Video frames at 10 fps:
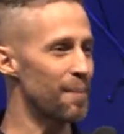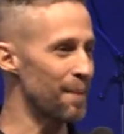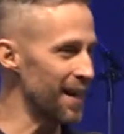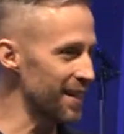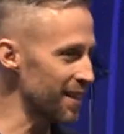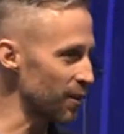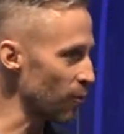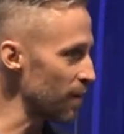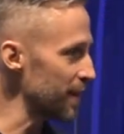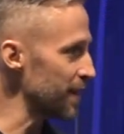a man and a
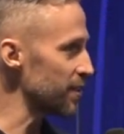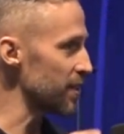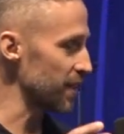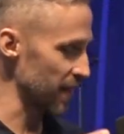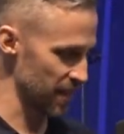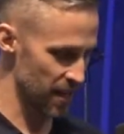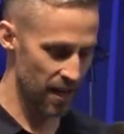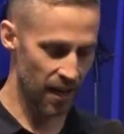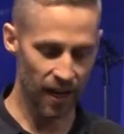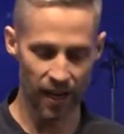woman, this is a,
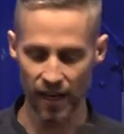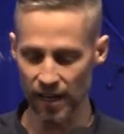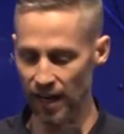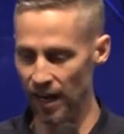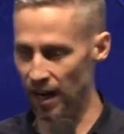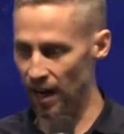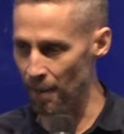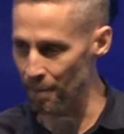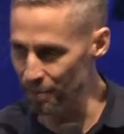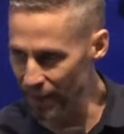a,
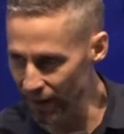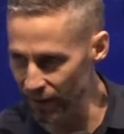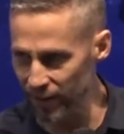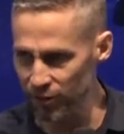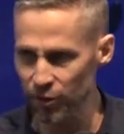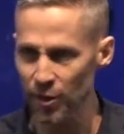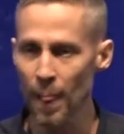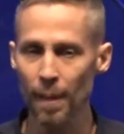a marriage,